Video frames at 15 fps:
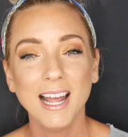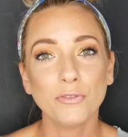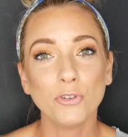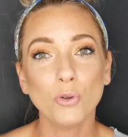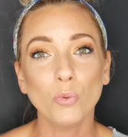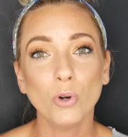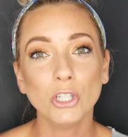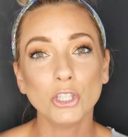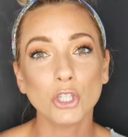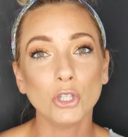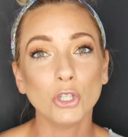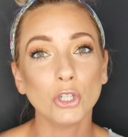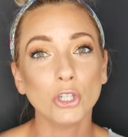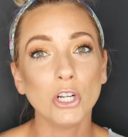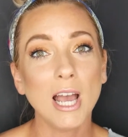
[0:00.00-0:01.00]
If you want to
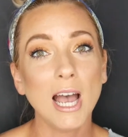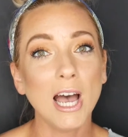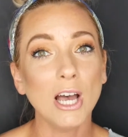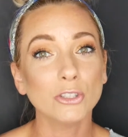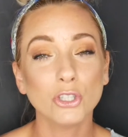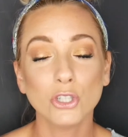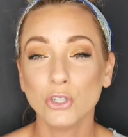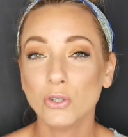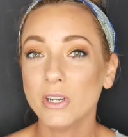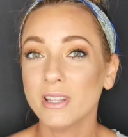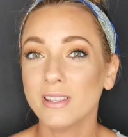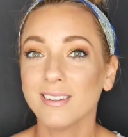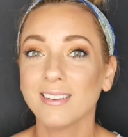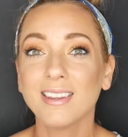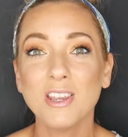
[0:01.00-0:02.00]
learn how to do it,
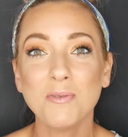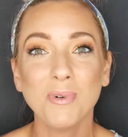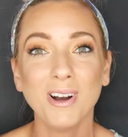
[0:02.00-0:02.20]
then keep